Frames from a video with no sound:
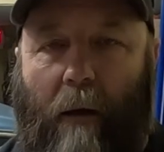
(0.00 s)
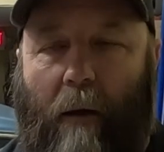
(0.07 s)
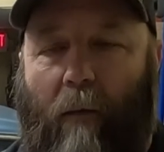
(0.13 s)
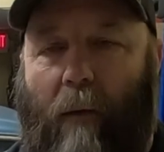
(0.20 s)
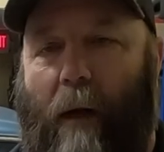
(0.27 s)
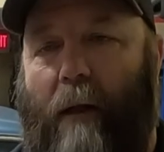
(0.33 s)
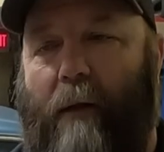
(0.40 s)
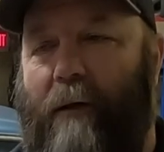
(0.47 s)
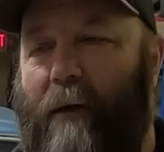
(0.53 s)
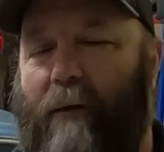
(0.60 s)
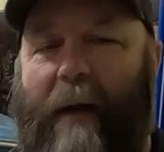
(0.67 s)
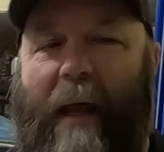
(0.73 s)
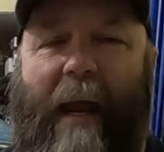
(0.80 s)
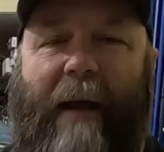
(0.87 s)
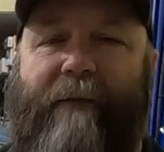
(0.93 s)
Well, you
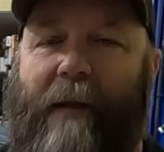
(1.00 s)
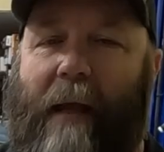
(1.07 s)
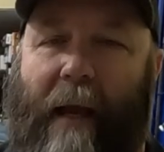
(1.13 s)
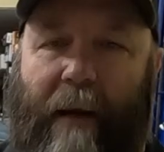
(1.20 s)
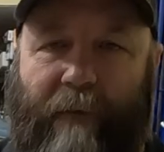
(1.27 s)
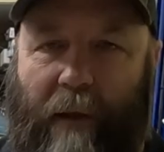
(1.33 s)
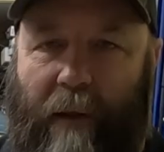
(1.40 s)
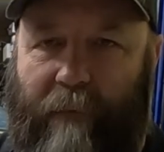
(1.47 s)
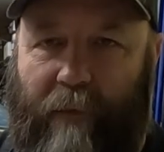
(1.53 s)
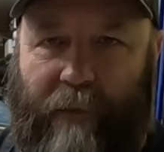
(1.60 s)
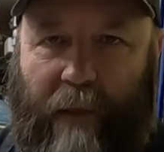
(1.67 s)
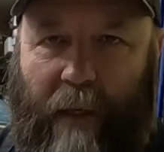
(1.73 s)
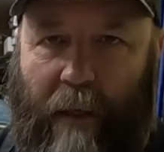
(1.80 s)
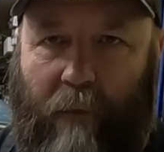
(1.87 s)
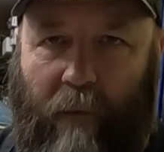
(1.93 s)
don't have to have level
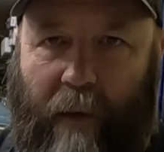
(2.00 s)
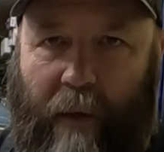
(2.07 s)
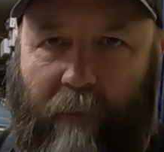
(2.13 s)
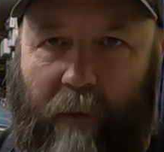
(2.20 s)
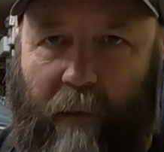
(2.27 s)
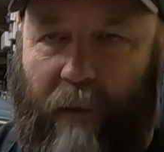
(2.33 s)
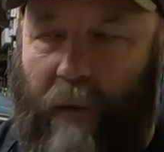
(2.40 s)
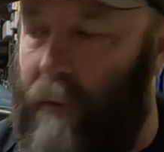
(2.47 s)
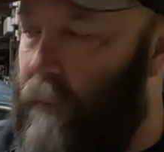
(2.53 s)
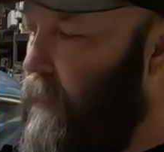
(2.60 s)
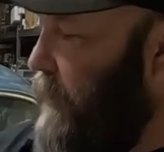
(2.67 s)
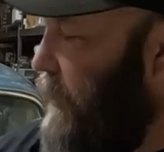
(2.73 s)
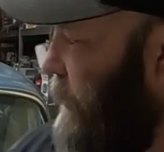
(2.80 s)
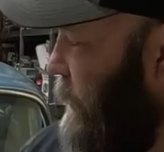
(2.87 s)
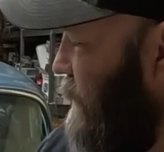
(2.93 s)
10 with everything.
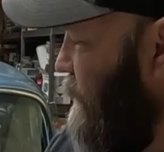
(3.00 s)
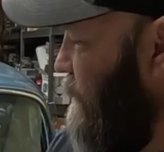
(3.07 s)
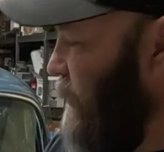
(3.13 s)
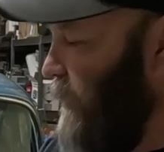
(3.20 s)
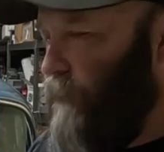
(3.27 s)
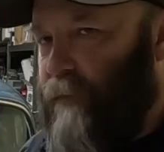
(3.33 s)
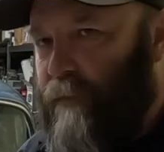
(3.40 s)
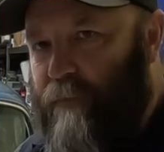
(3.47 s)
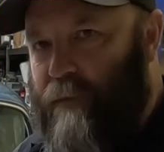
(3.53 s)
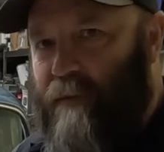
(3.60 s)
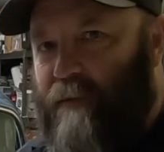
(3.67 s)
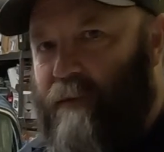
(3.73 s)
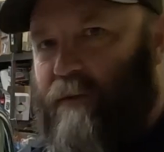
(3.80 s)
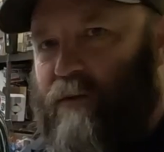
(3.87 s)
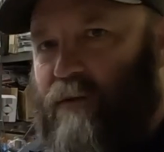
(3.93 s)
This is my
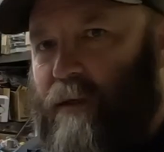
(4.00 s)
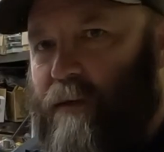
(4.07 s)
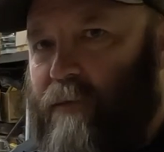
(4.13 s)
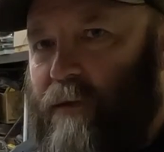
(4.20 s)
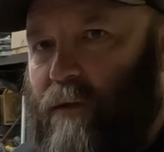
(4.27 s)
56 Chevy